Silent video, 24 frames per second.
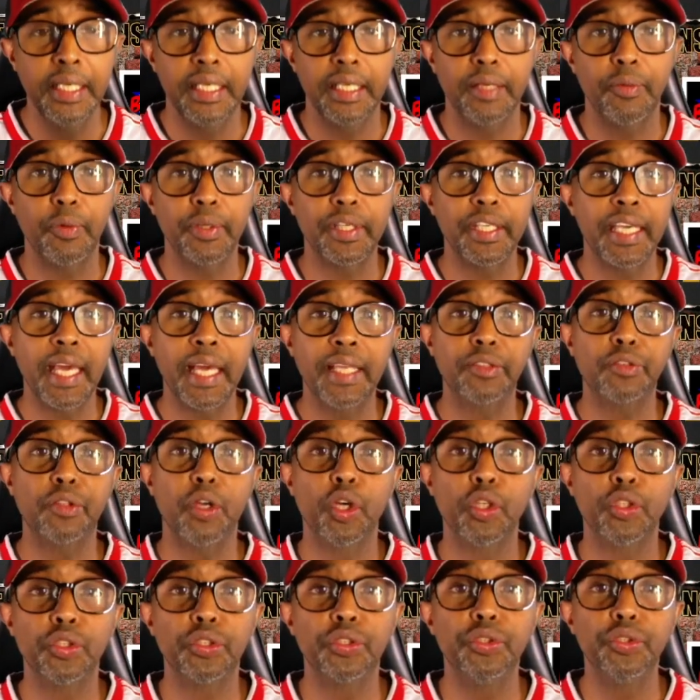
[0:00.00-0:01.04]
When he had
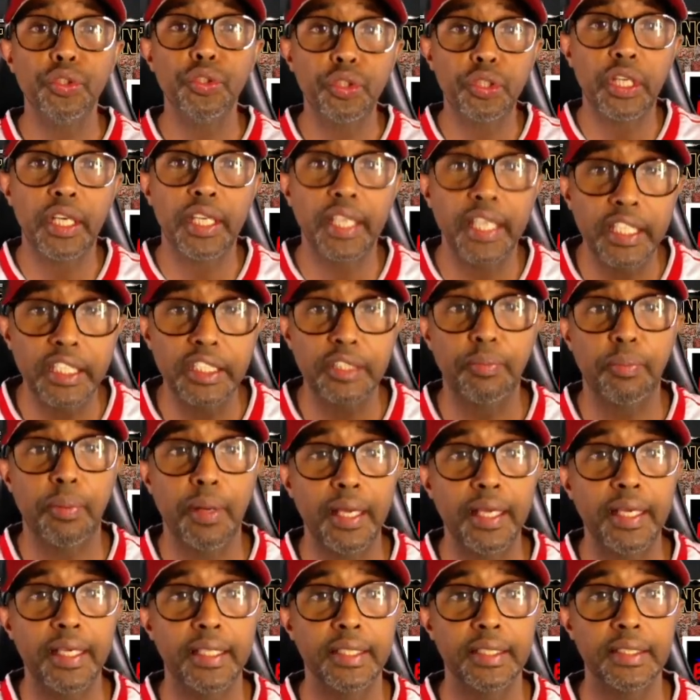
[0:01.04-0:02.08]
those nucleus
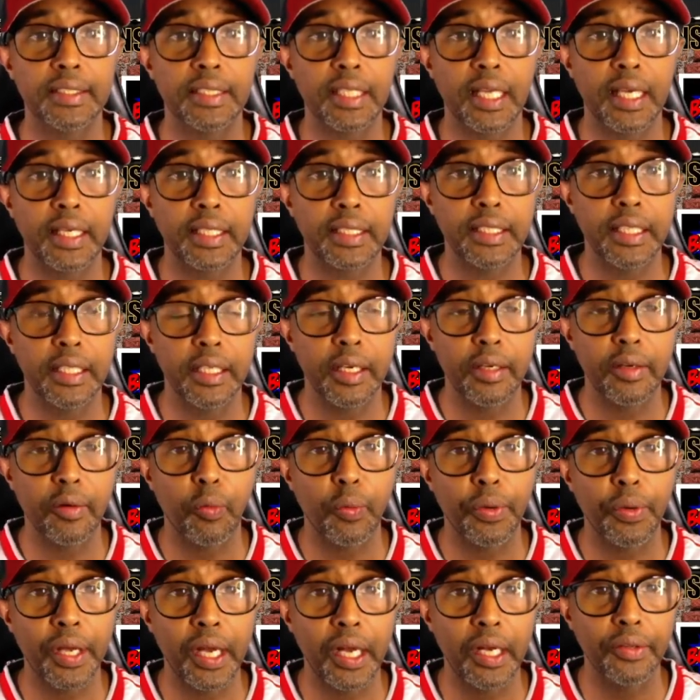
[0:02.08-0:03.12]
players like
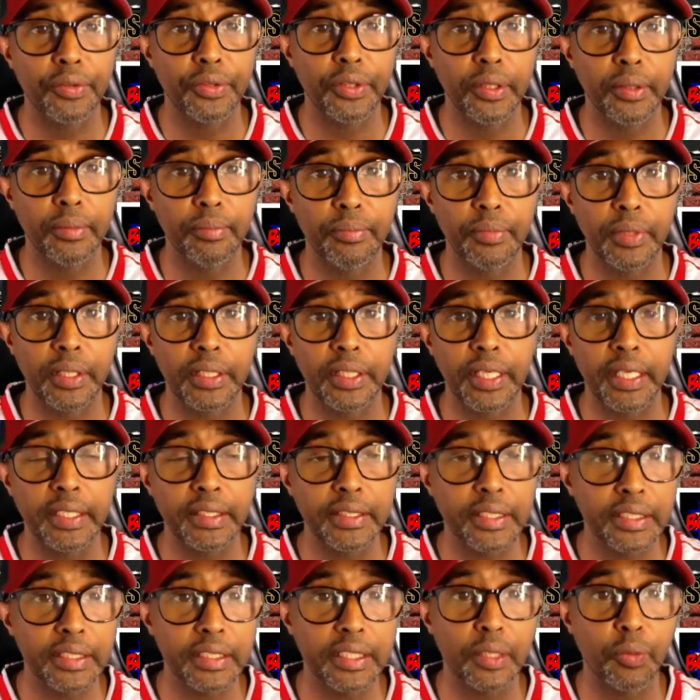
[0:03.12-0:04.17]
Ronaldo and
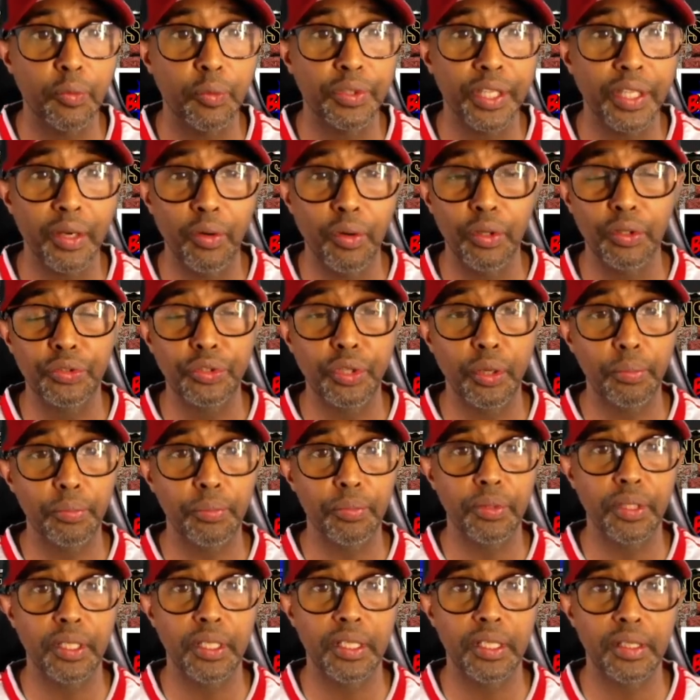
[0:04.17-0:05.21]
Henderson, when they were on
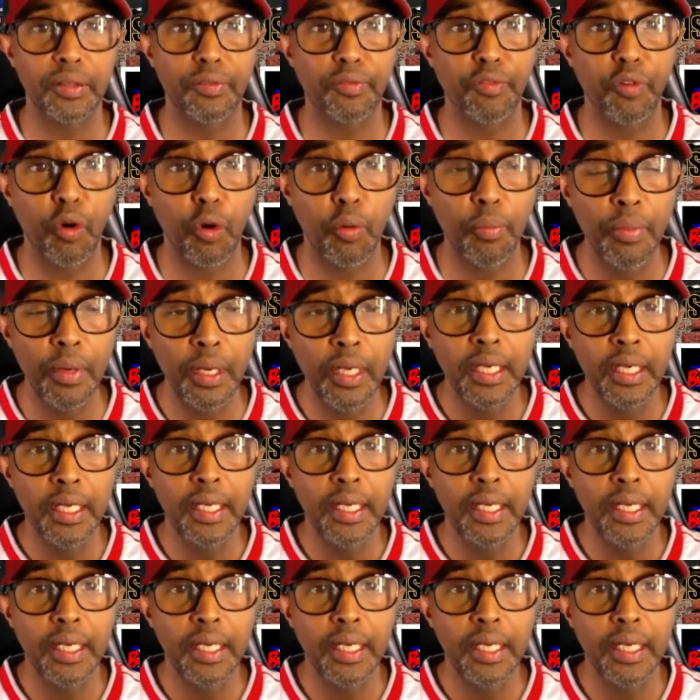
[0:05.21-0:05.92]
top form,